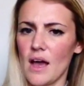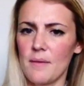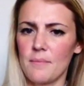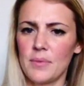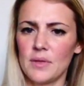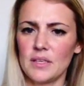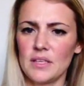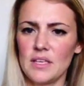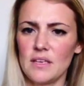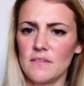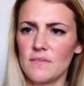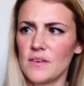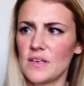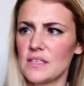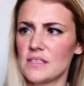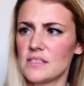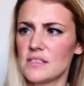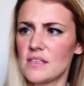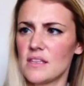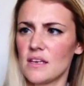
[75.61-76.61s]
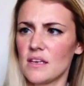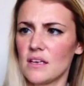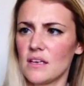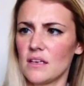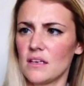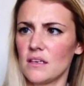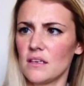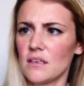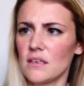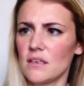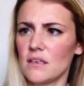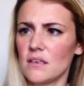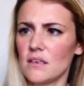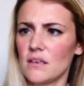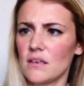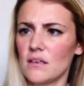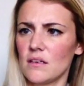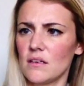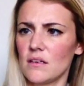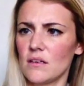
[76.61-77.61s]
believe, is the
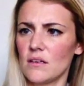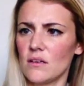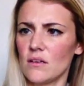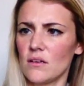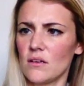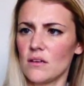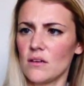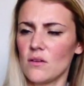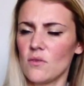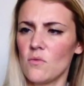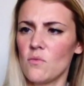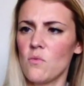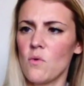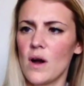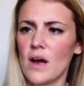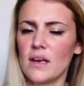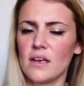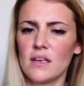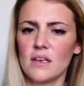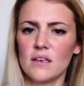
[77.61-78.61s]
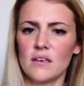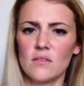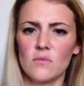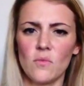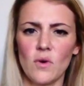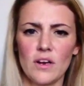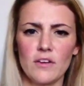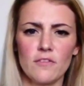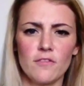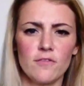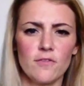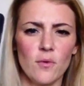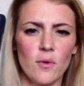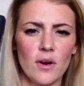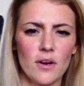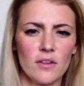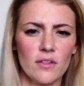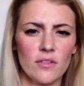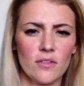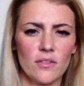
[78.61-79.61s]
1
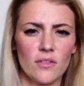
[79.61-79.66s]
1/4